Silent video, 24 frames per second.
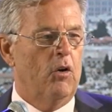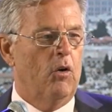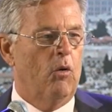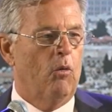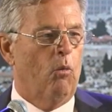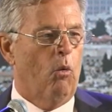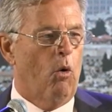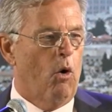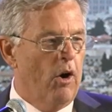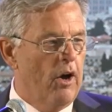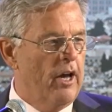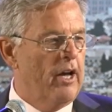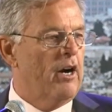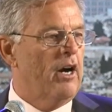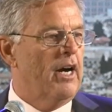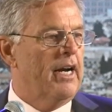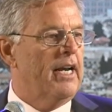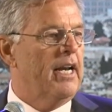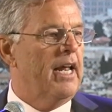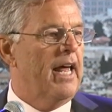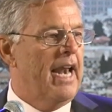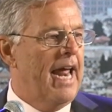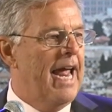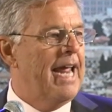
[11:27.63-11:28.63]
were in
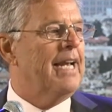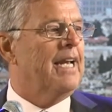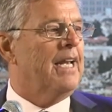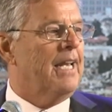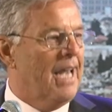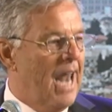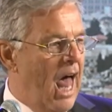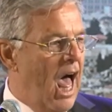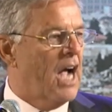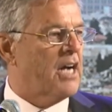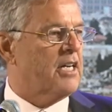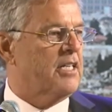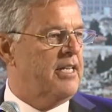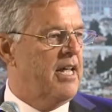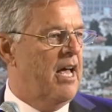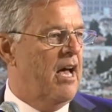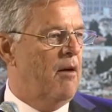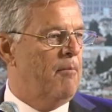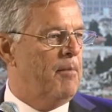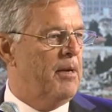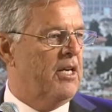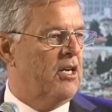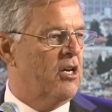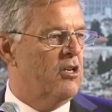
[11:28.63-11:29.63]
a
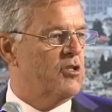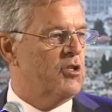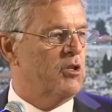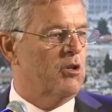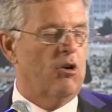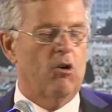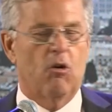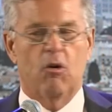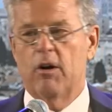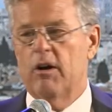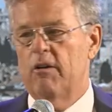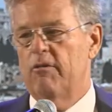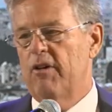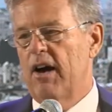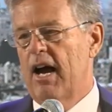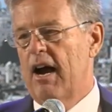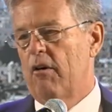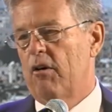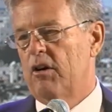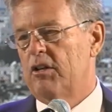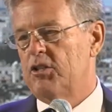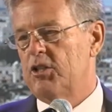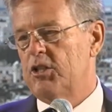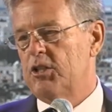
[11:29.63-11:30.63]
lockdown because of
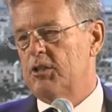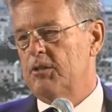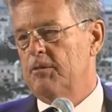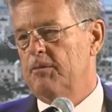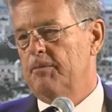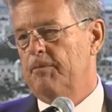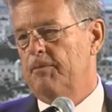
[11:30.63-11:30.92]
coronavirus.